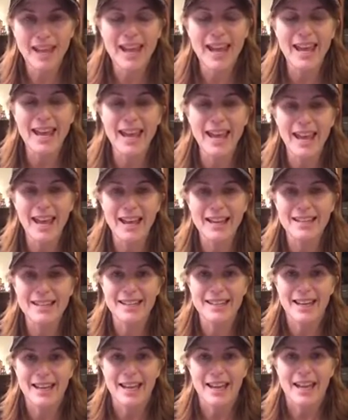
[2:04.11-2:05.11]
And
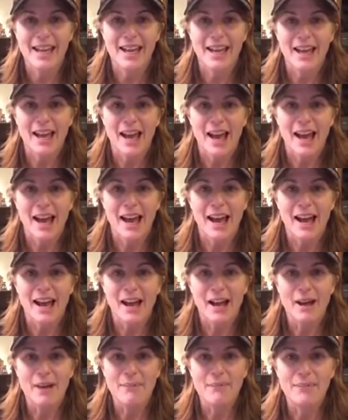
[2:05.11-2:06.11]

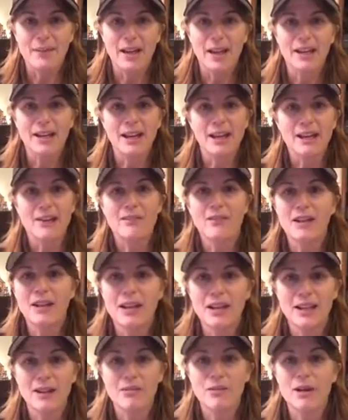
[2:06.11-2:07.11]
I kind of felt
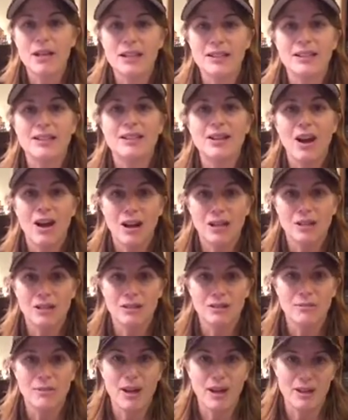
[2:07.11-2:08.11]
like I wanted to talk to
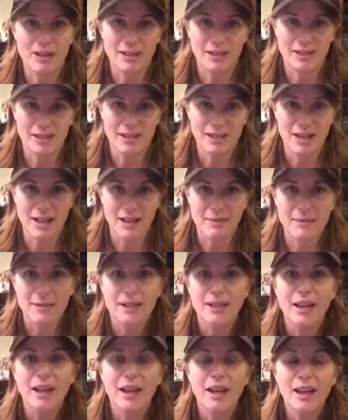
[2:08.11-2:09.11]
you about this today
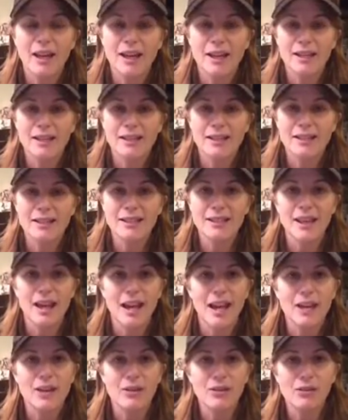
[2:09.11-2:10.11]
because
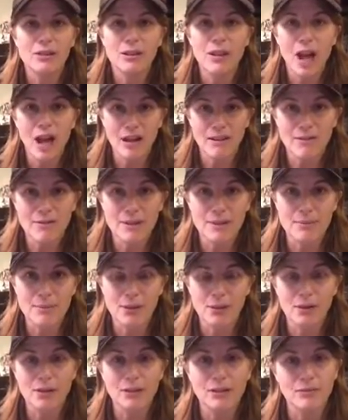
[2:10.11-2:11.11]
I know a lot of
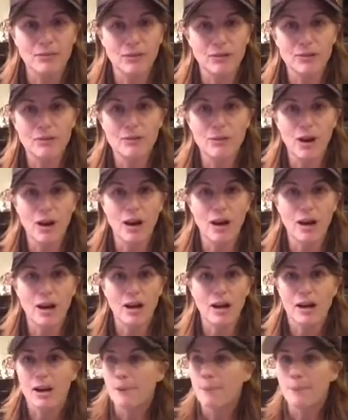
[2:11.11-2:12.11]
people who
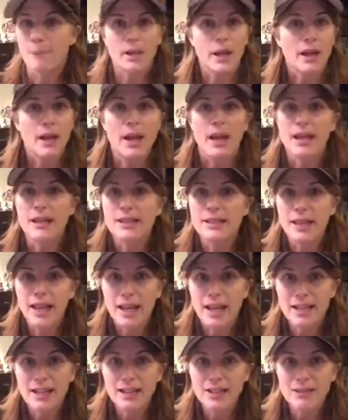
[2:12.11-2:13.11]
are
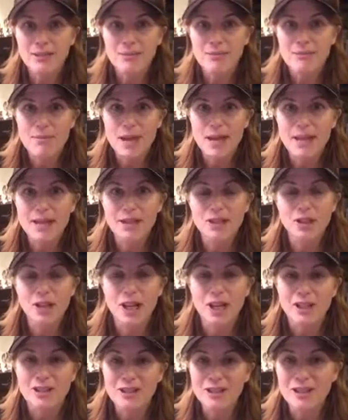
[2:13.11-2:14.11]
intending to make
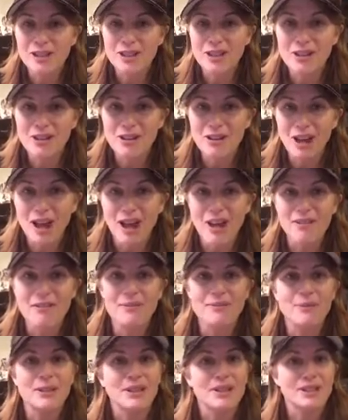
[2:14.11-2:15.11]
changes in their life
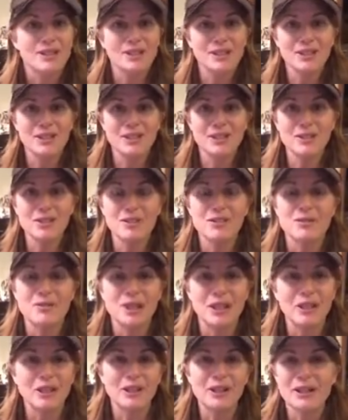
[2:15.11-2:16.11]
because it's the new
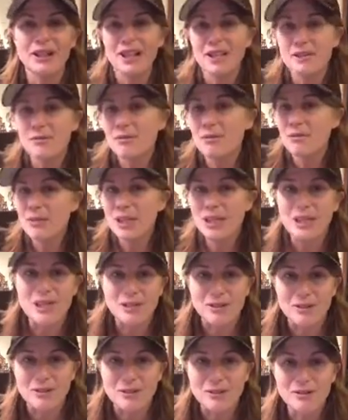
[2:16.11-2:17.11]
year and that's what we
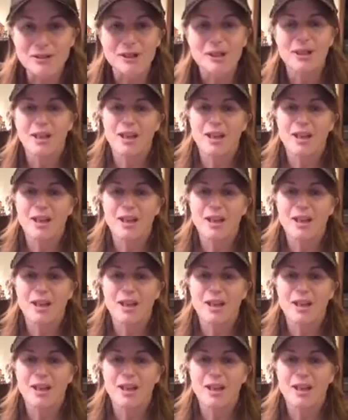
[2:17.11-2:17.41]
do.